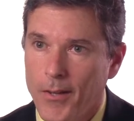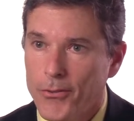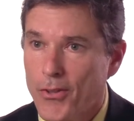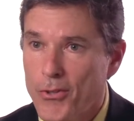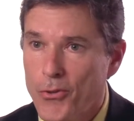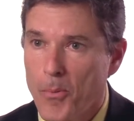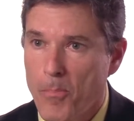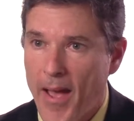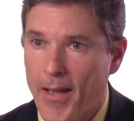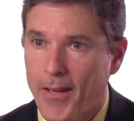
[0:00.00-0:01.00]
So they do the
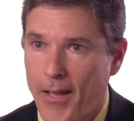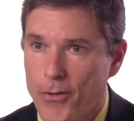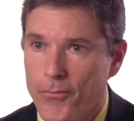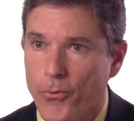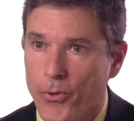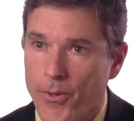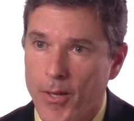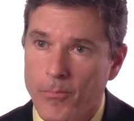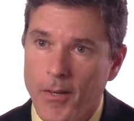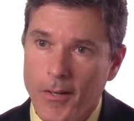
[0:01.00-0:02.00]
back end for
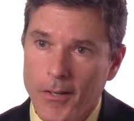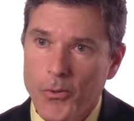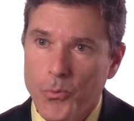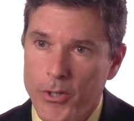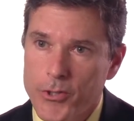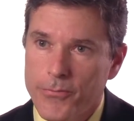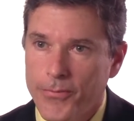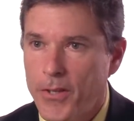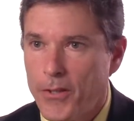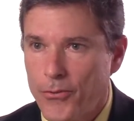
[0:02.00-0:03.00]
them, which
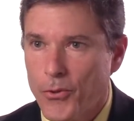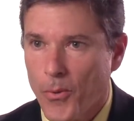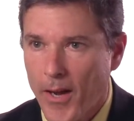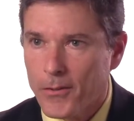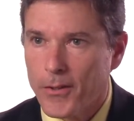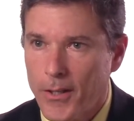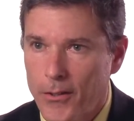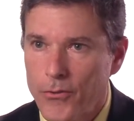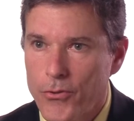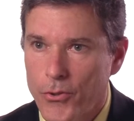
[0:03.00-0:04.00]
feeds directly
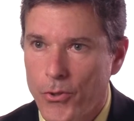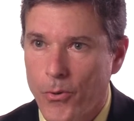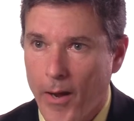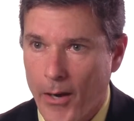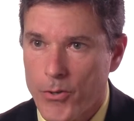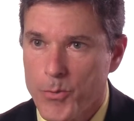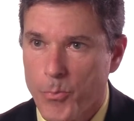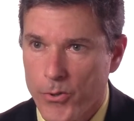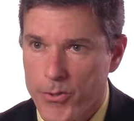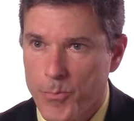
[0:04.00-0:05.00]
into our
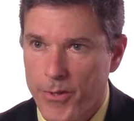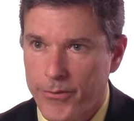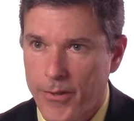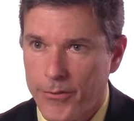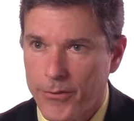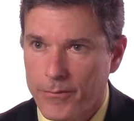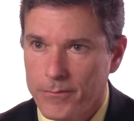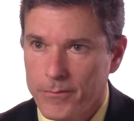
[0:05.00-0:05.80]
sports business.